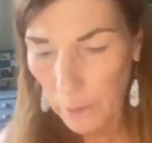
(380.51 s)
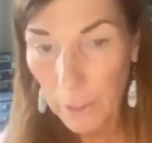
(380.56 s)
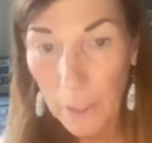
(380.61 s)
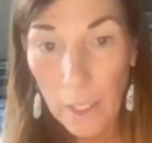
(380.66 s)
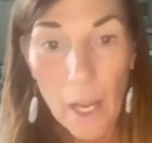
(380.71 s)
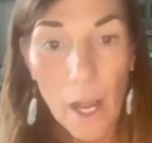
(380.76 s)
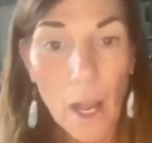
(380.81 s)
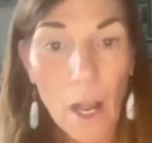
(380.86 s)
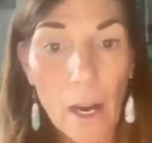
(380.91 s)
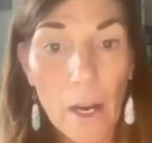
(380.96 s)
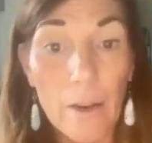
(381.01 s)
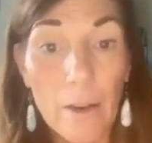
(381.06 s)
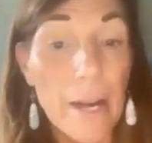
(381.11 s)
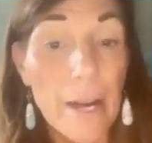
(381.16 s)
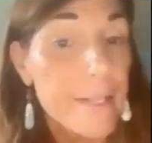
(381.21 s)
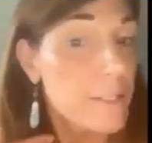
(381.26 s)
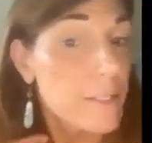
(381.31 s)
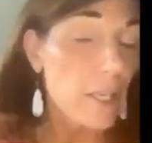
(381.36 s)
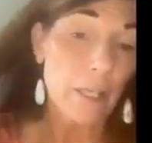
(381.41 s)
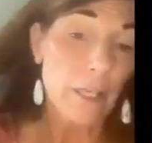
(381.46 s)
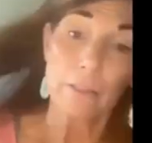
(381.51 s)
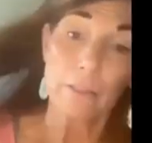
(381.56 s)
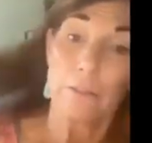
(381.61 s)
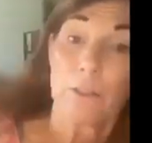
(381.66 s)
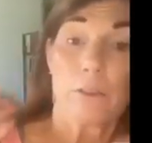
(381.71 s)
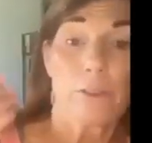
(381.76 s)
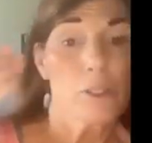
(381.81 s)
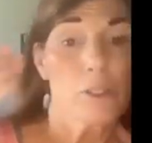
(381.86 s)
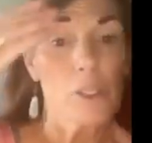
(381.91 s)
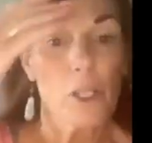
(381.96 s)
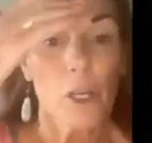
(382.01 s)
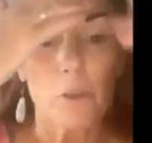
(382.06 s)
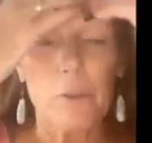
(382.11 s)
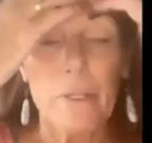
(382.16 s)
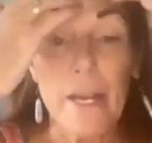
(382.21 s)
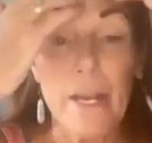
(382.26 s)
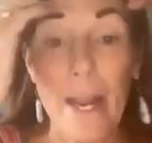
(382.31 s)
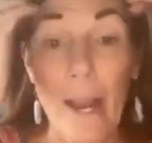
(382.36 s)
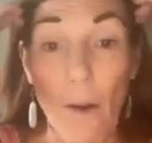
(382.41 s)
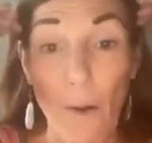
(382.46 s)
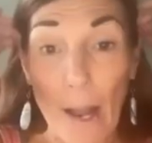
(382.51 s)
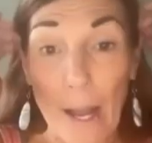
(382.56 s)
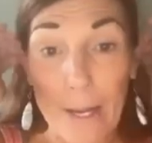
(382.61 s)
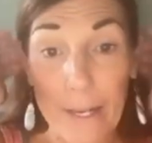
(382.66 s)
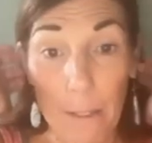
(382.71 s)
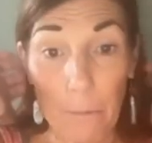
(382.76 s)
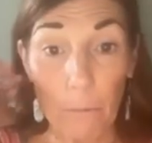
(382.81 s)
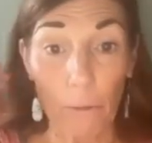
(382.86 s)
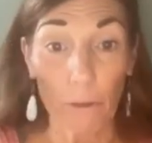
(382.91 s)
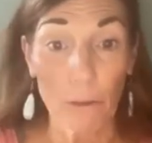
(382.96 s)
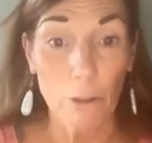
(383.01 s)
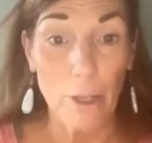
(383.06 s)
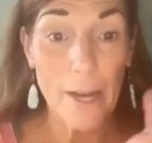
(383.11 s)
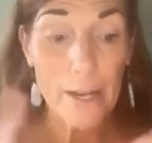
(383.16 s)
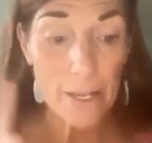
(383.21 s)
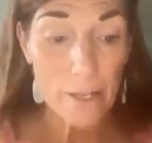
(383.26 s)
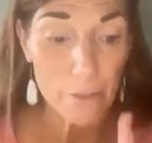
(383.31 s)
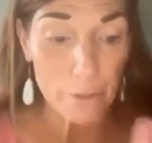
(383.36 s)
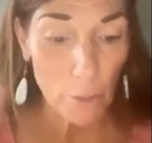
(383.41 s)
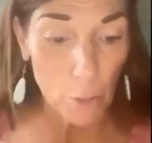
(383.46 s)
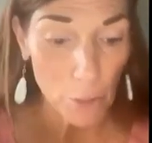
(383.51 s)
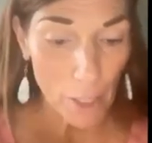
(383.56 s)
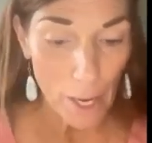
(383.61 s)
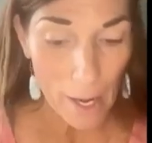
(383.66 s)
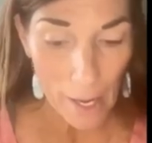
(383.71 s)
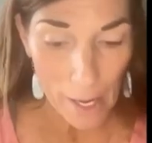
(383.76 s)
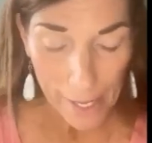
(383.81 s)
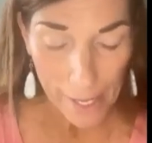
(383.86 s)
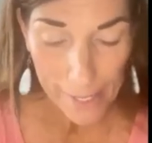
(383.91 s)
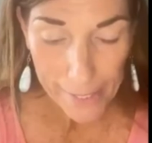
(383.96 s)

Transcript: All right. So now I am ready for eyes